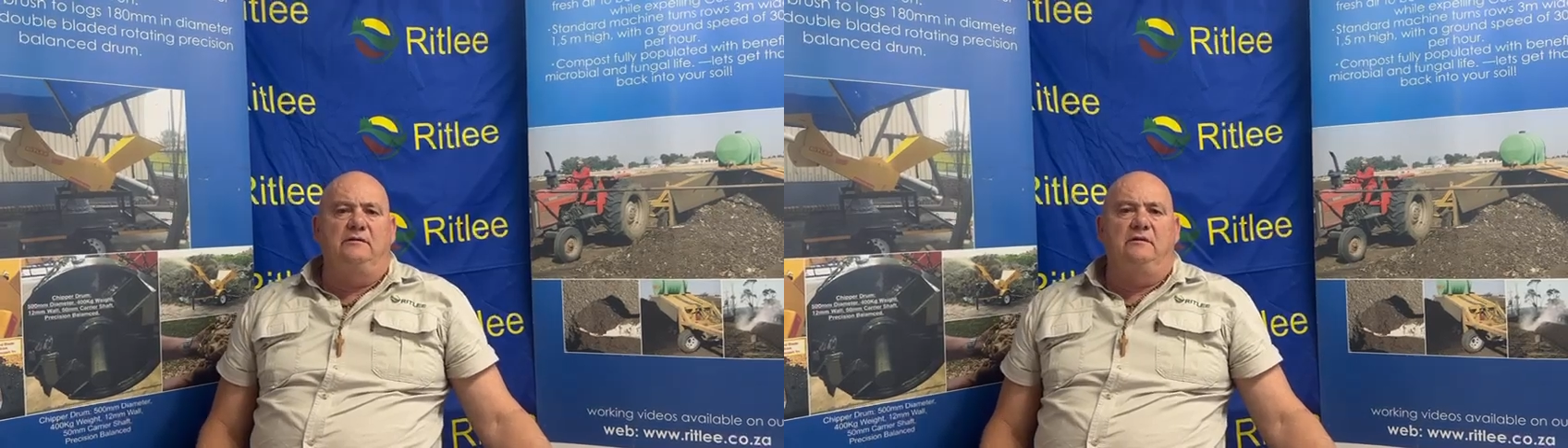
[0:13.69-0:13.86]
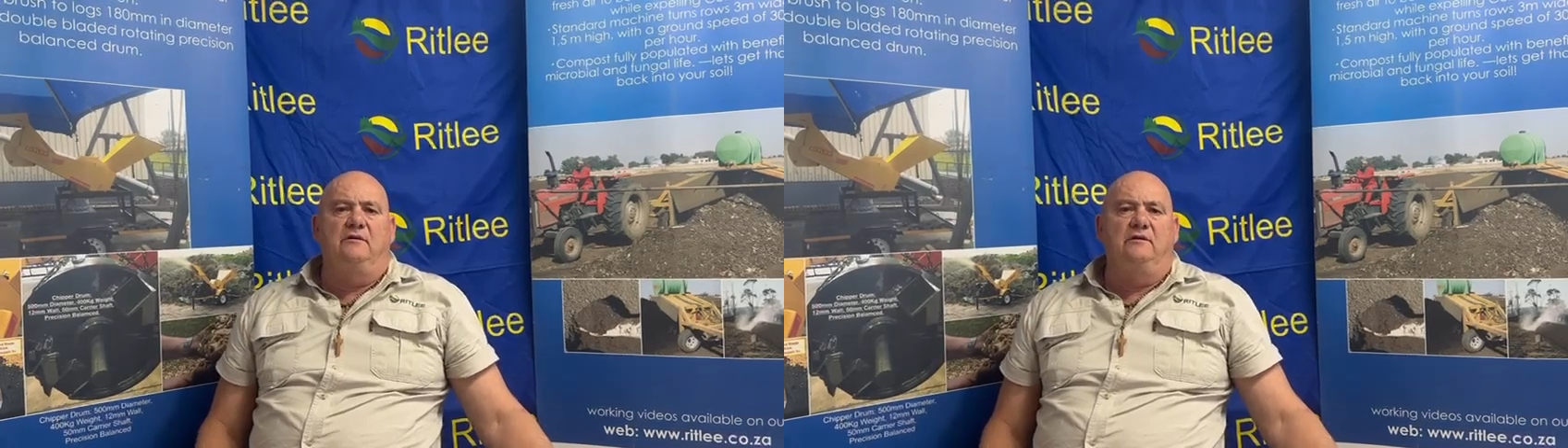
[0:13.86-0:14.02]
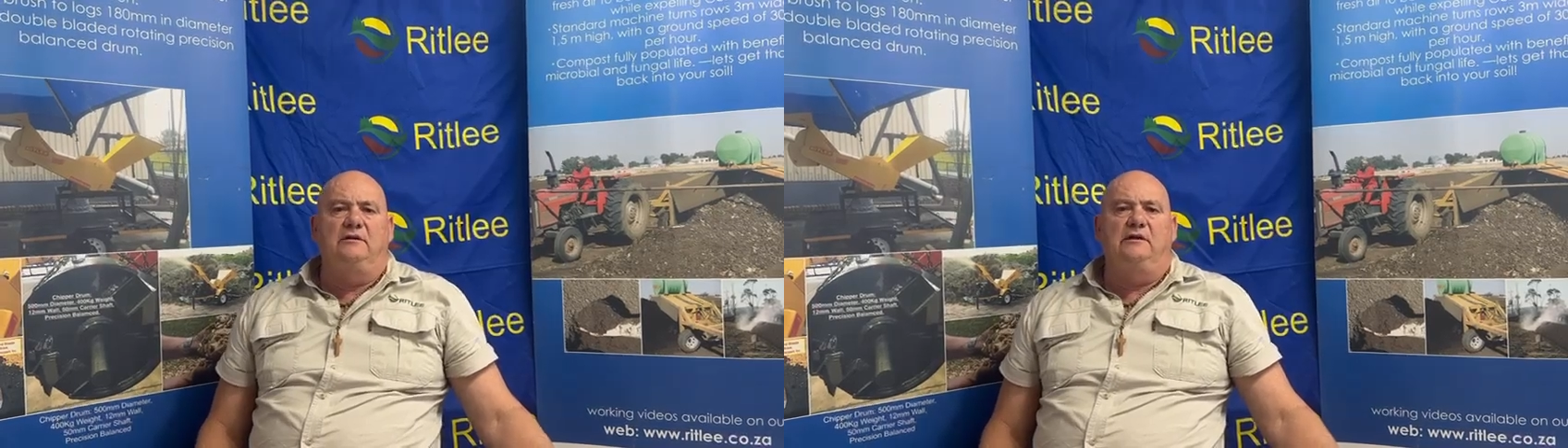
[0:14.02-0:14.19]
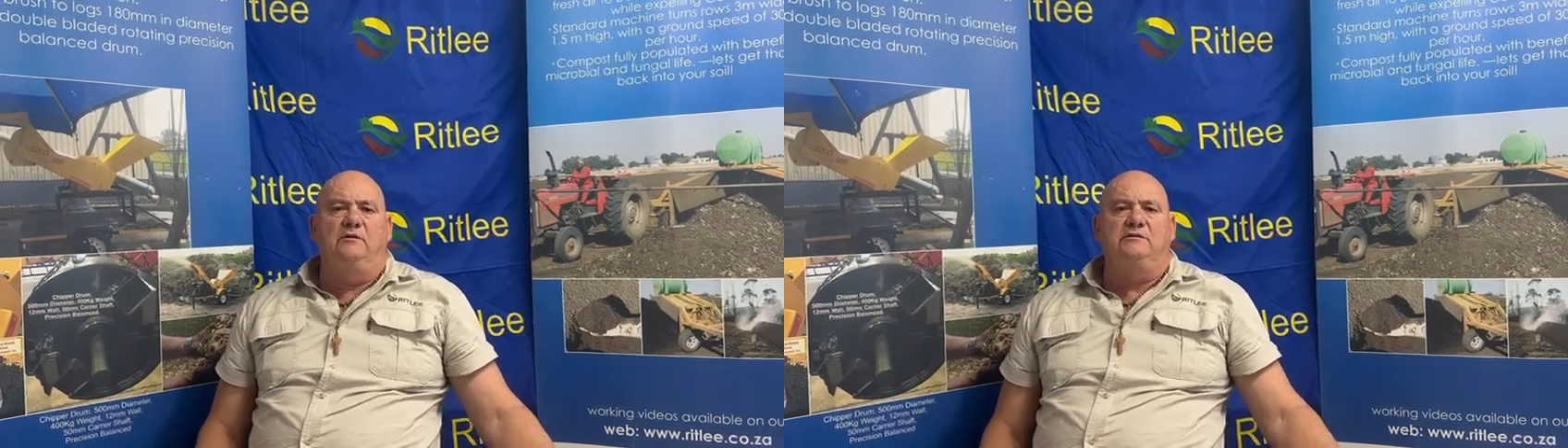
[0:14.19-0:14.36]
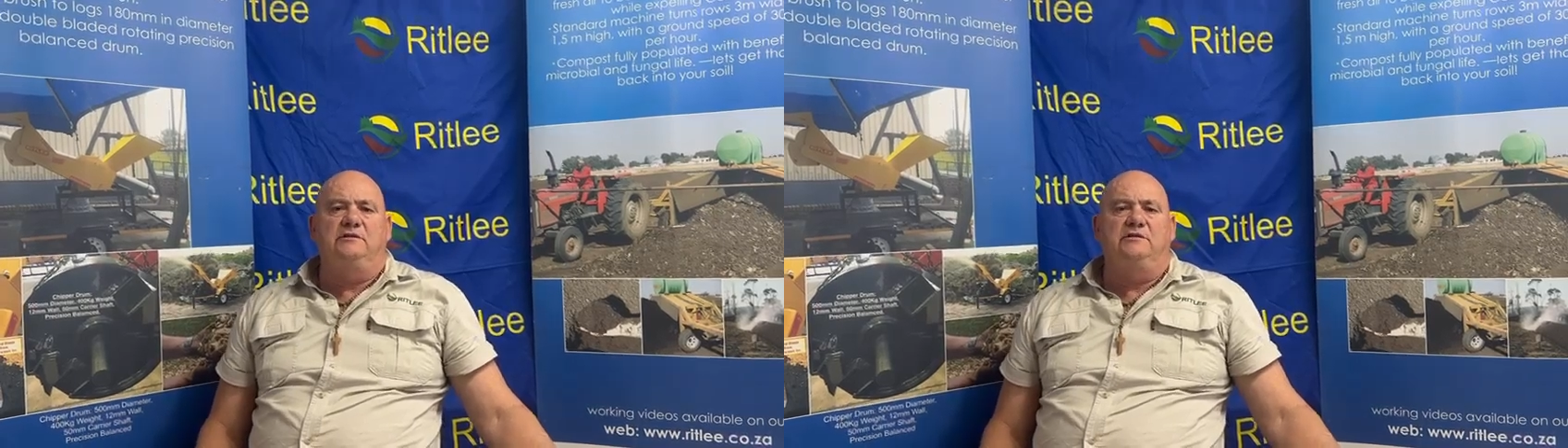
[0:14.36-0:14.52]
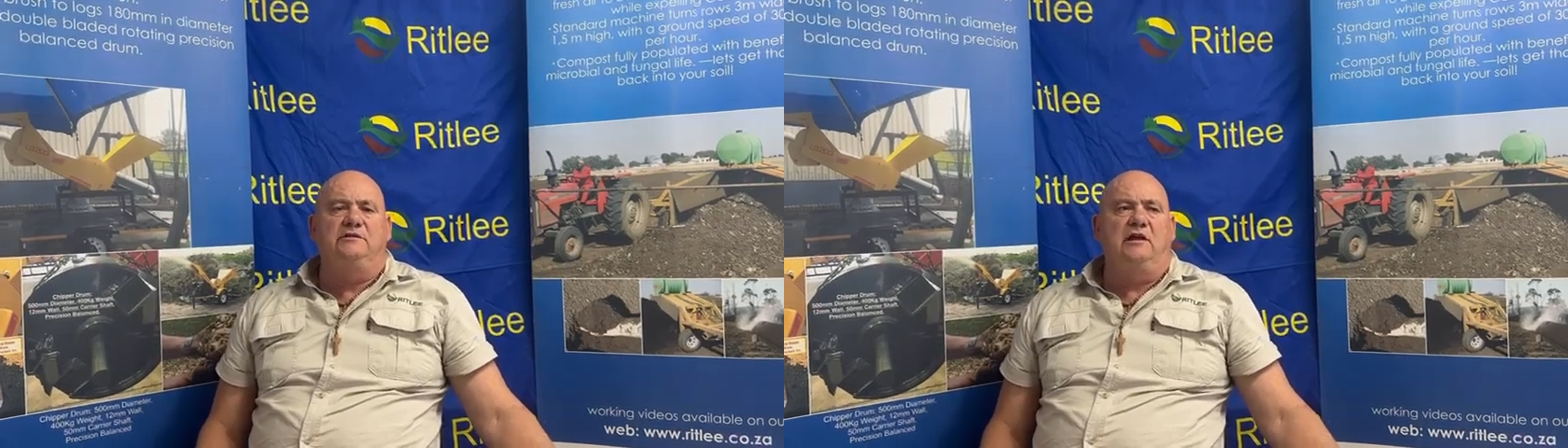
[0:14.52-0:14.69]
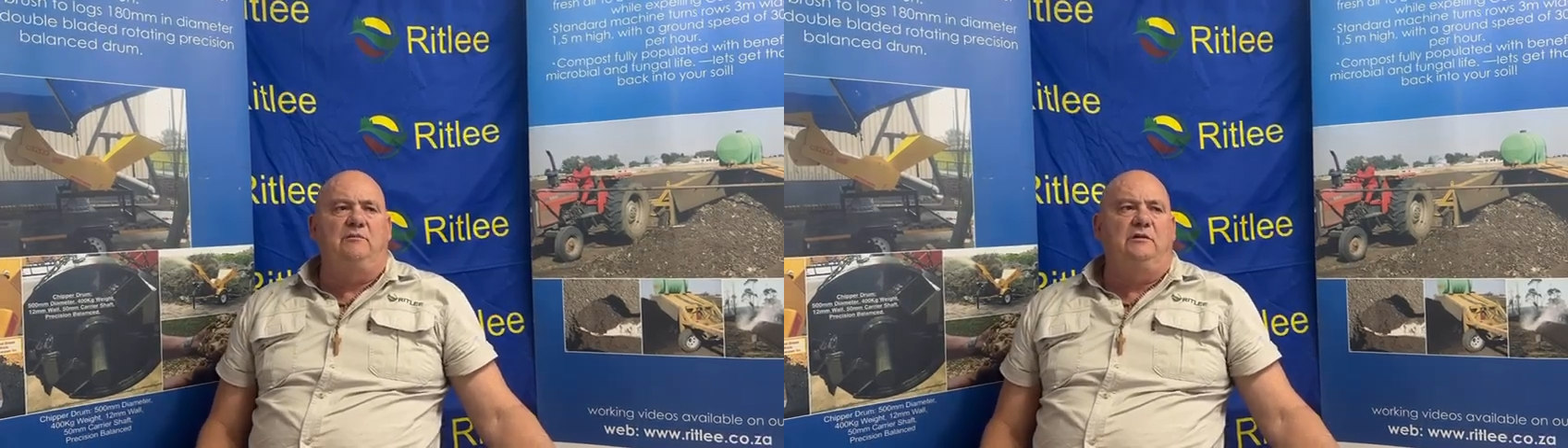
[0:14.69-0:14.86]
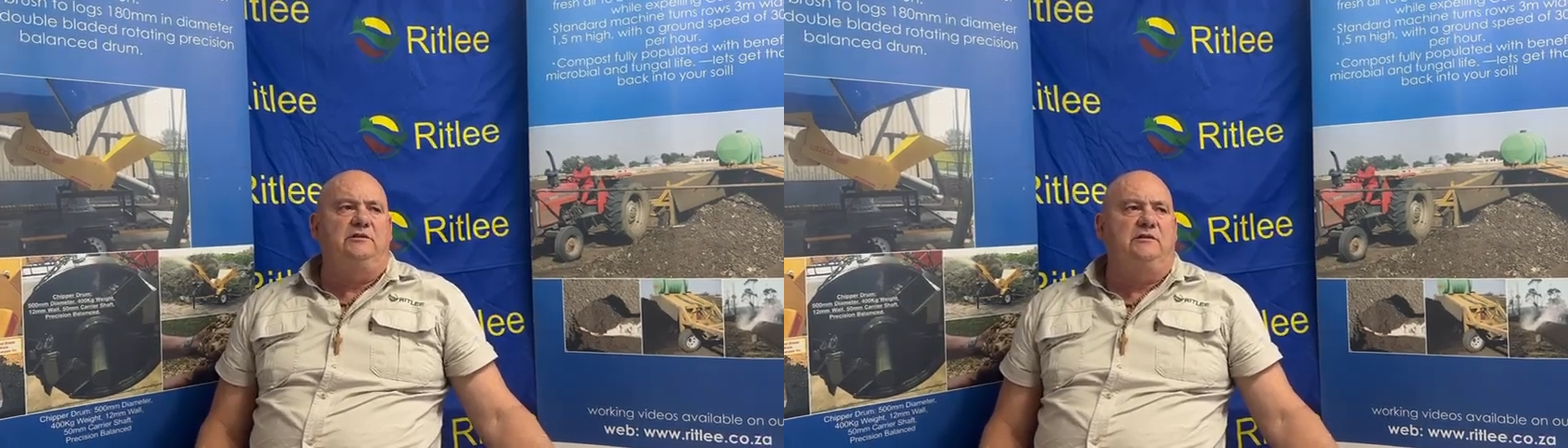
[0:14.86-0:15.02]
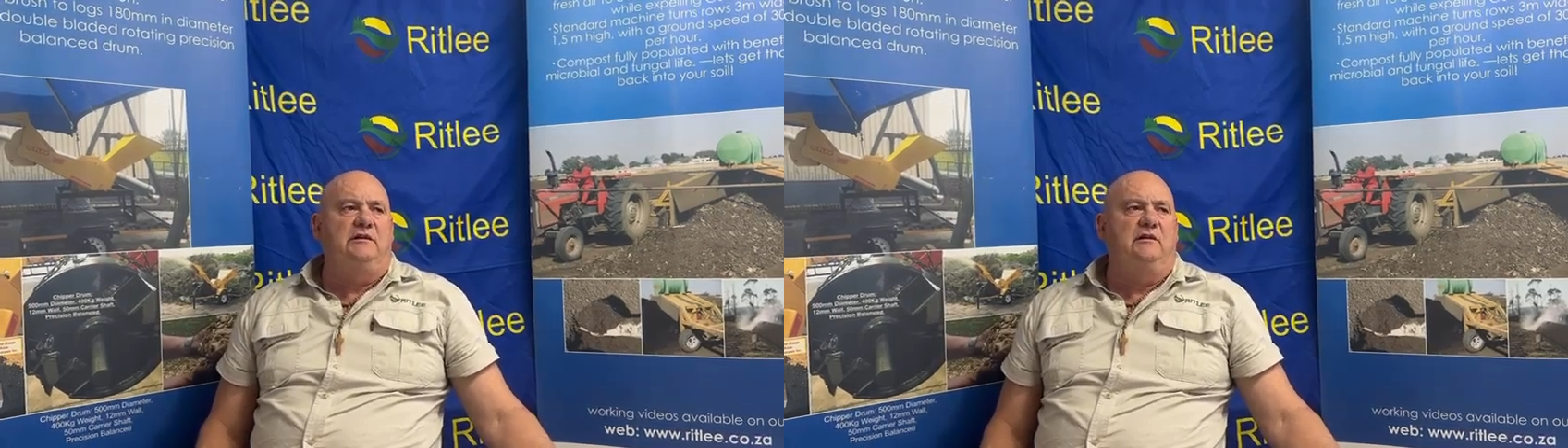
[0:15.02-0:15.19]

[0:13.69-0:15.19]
Ridley was established